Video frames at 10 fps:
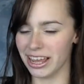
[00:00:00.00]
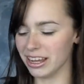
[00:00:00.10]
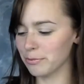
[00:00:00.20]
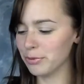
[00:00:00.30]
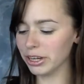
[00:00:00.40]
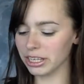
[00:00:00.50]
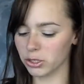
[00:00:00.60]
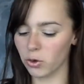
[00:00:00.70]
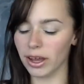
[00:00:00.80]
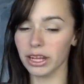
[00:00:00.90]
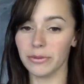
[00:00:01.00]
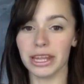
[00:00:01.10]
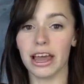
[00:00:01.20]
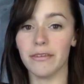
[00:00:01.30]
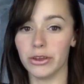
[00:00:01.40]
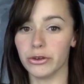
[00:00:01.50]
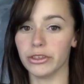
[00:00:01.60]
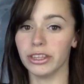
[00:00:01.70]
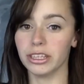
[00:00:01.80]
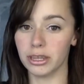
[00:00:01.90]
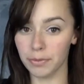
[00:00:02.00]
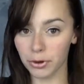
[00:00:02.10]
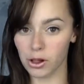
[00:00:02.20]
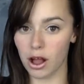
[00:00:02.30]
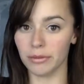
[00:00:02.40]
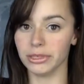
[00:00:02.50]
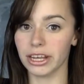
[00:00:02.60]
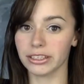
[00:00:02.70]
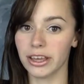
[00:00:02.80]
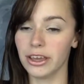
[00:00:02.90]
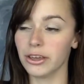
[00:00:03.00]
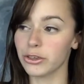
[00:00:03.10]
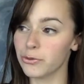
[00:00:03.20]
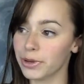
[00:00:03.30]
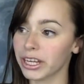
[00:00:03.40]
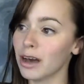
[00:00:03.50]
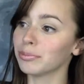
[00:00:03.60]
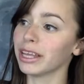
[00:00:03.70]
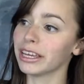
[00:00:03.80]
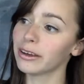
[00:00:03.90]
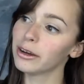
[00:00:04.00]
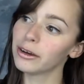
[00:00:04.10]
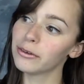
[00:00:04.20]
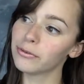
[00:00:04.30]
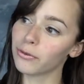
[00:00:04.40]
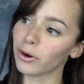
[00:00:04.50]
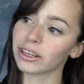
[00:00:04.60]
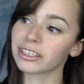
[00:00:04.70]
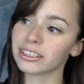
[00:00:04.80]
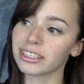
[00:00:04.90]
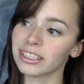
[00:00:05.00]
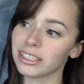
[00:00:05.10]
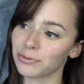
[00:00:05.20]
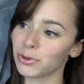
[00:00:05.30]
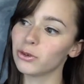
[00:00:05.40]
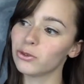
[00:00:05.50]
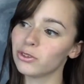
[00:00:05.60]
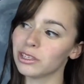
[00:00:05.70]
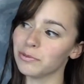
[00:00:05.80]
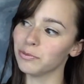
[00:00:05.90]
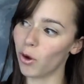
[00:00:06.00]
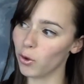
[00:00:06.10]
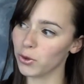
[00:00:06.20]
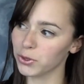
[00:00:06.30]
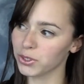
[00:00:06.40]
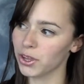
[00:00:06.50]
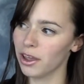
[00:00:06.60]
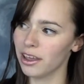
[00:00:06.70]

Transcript: And a book is quite a bit heavier than the typical objects you pick up, like forks and spoons and bowls.